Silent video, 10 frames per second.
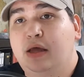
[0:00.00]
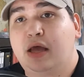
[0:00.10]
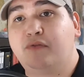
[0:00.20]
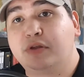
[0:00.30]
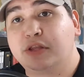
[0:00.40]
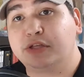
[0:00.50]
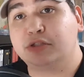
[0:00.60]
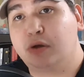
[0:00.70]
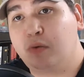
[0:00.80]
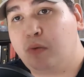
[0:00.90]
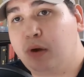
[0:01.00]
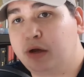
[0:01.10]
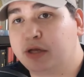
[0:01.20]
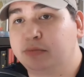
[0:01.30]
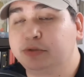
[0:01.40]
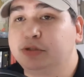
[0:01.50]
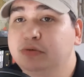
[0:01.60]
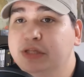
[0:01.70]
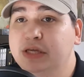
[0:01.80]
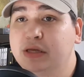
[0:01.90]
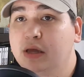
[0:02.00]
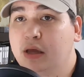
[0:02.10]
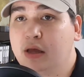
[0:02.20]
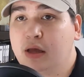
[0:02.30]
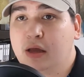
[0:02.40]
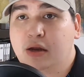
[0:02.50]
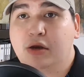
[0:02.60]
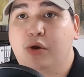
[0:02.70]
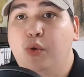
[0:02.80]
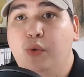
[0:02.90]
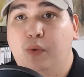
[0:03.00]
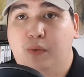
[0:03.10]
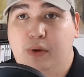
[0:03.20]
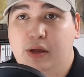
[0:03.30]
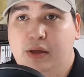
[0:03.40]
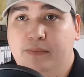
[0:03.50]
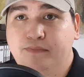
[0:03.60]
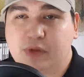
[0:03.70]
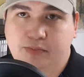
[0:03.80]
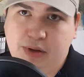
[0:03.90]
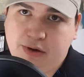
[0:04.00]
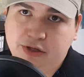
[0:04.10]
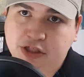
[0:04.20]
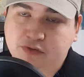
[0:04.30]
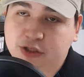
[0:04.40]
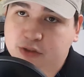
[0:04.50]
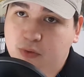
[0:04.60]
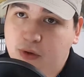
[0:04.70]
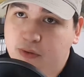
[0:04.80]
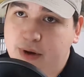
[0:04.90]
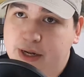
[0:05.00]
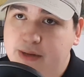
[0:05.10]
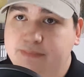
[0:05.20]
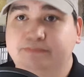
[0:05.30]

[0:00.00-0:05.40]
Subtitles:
everything. So welcome to the new appearance of Just Roll It Already.